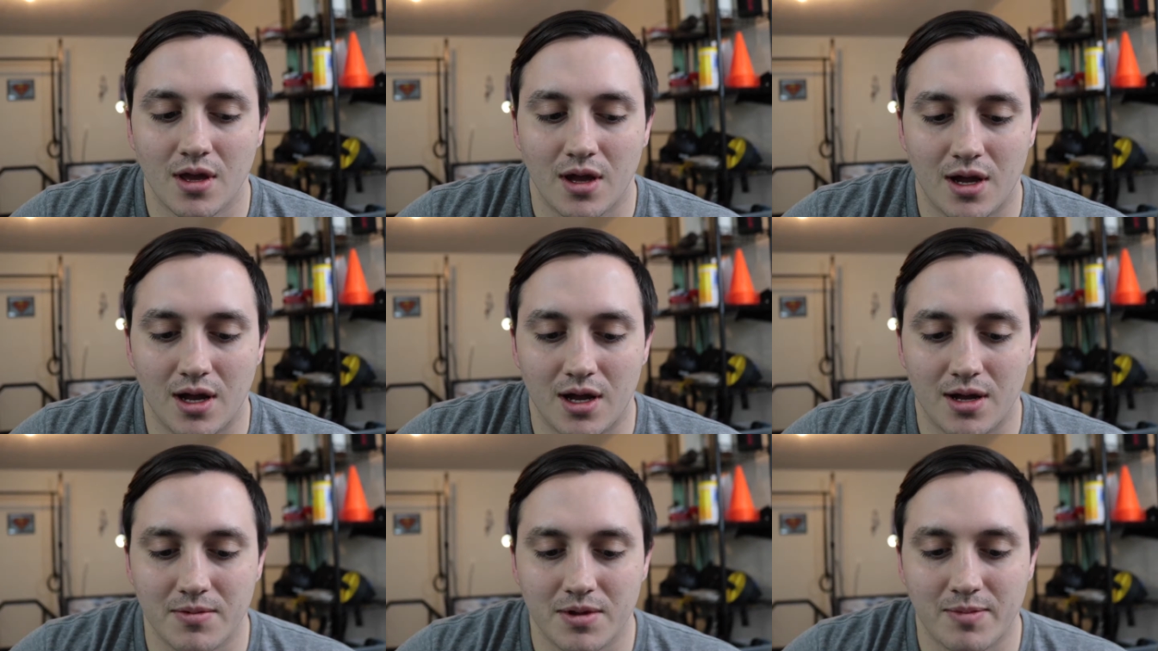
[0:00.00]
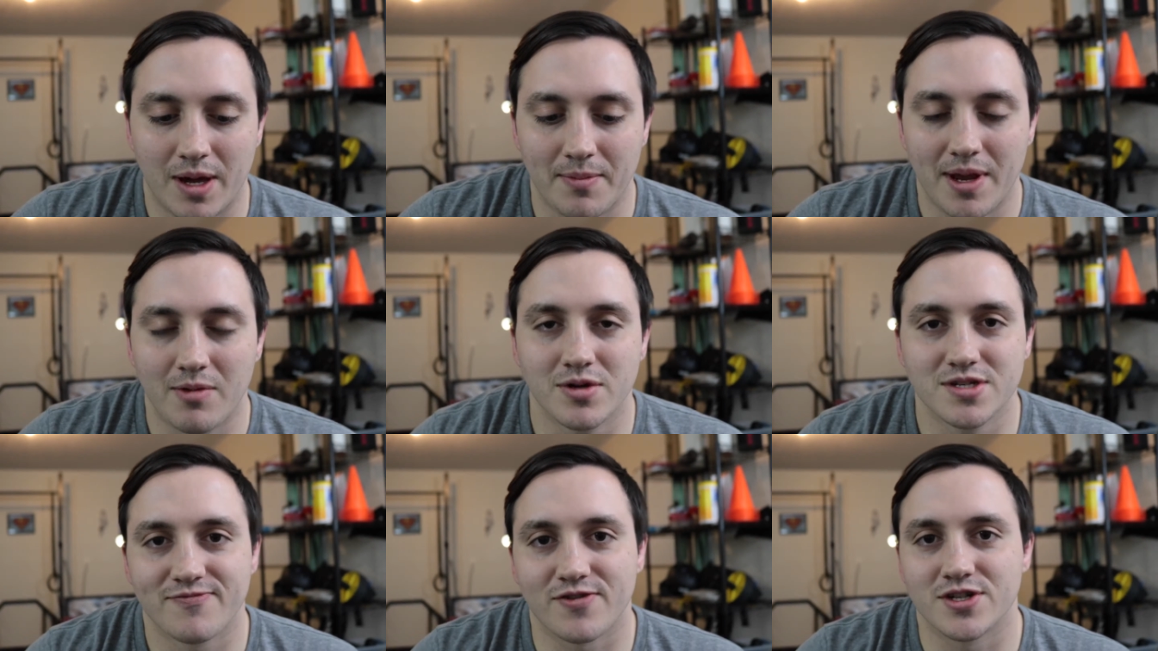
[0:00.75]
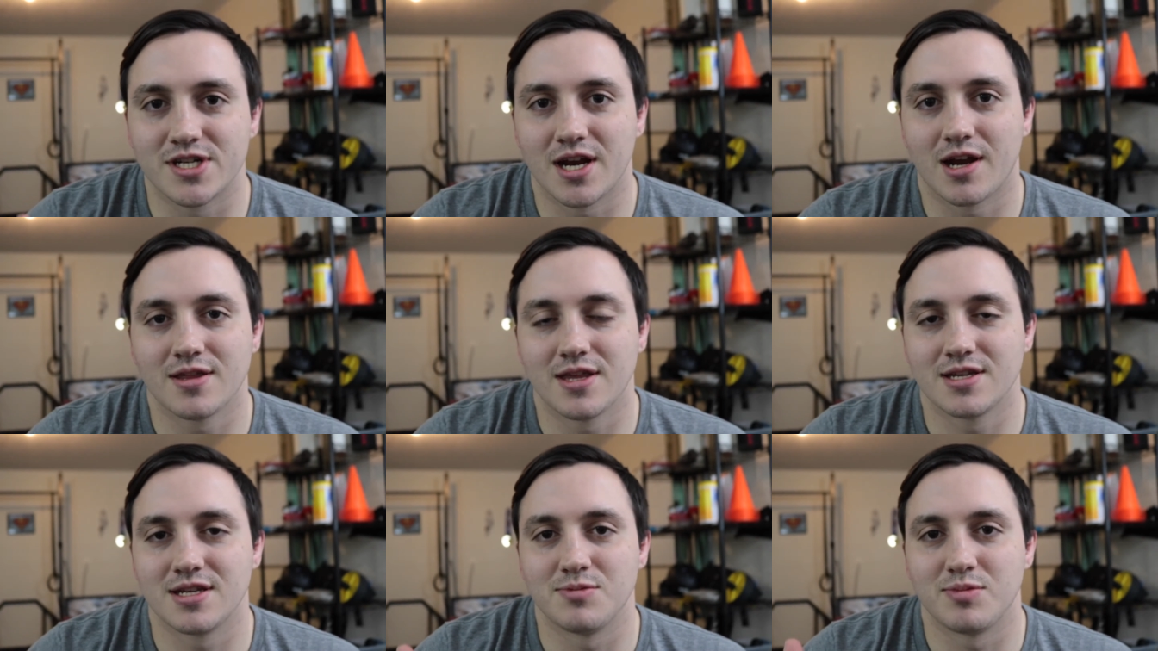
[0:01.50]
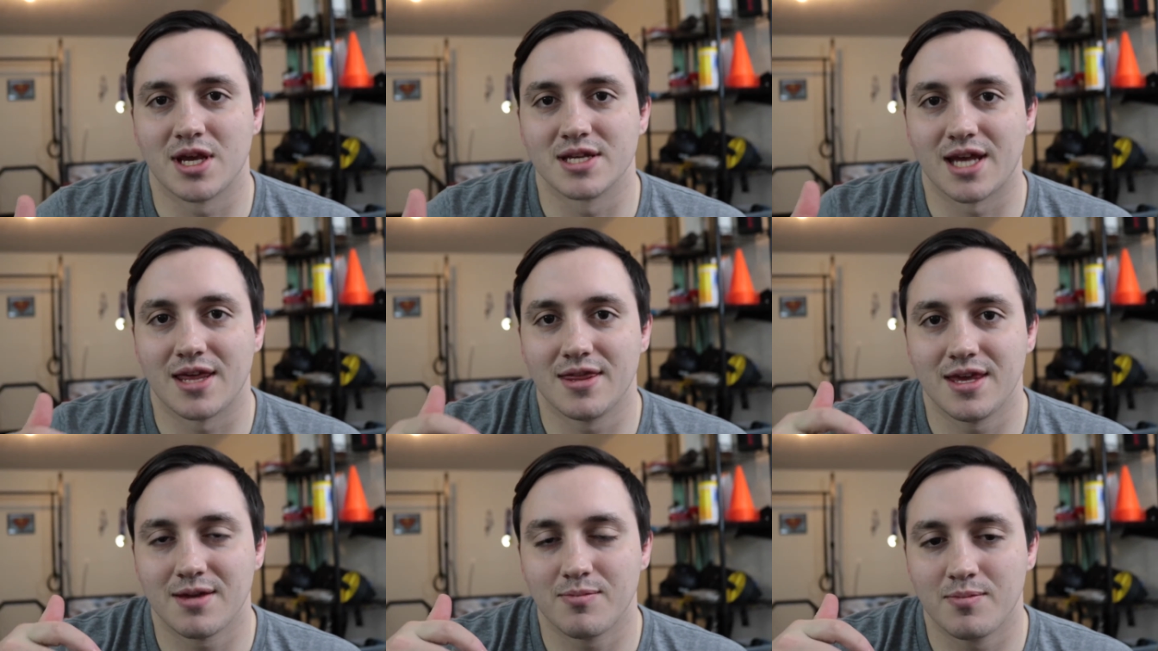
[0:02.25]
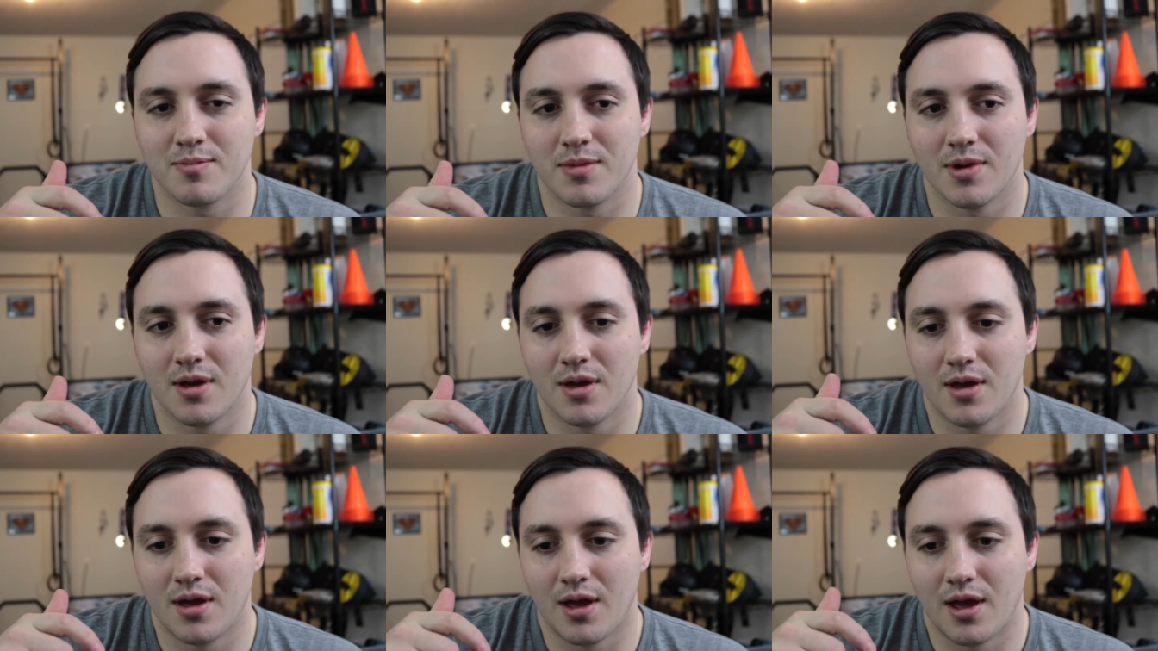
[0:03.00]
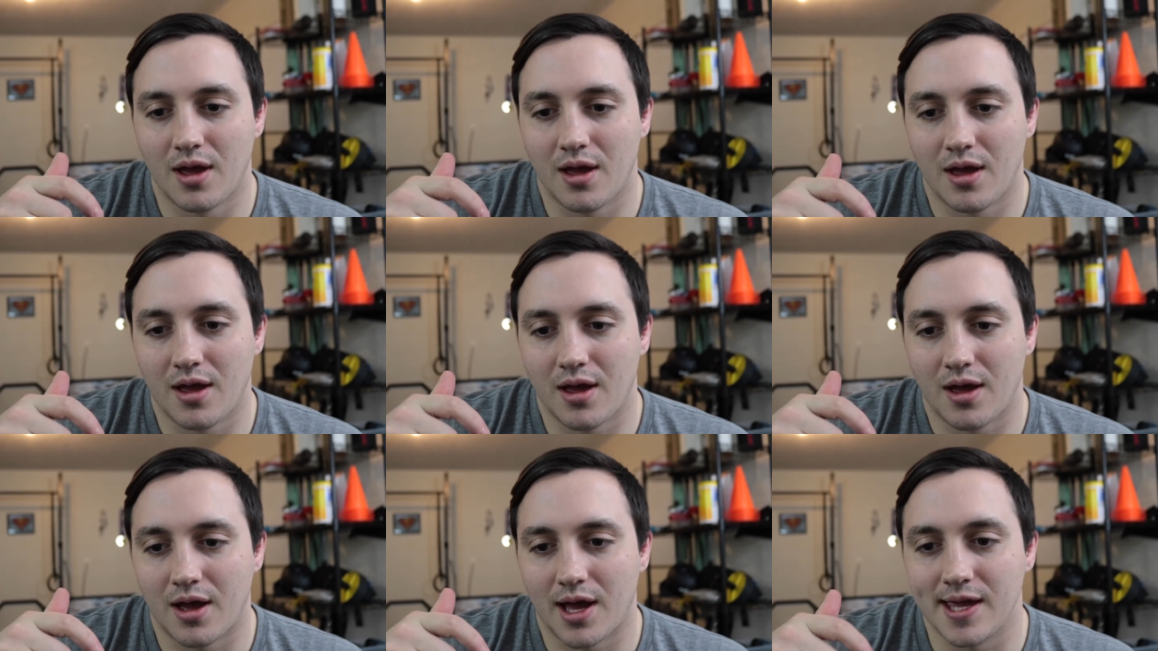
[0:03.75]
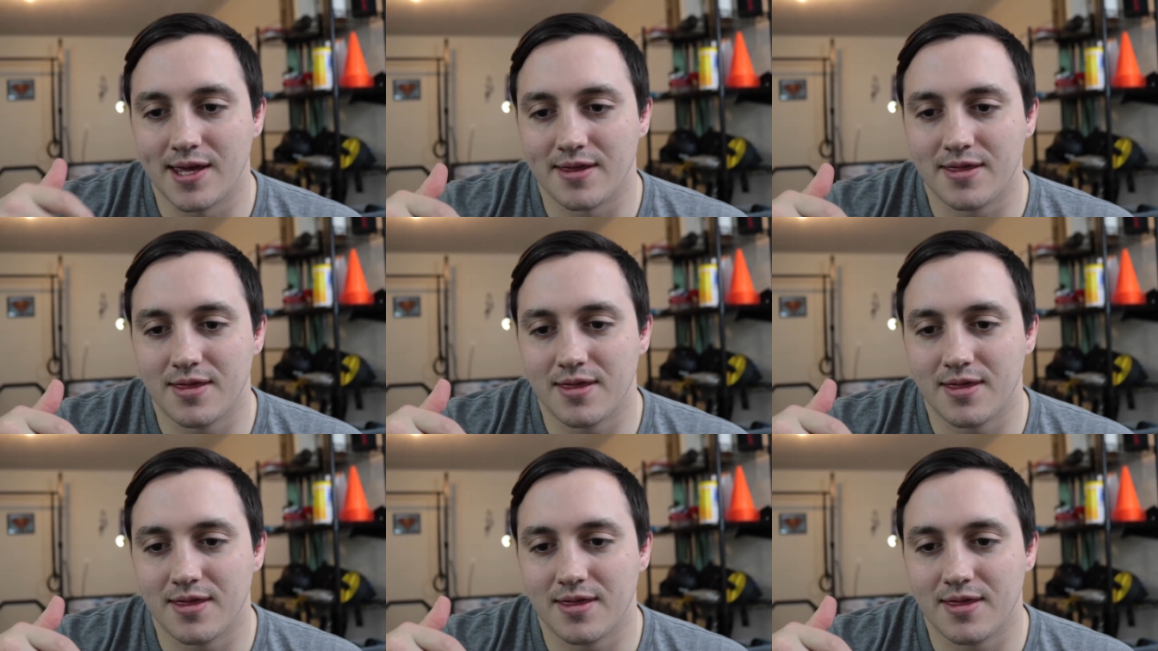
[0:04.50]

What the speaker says: And my main reason for sharing this is because I think, and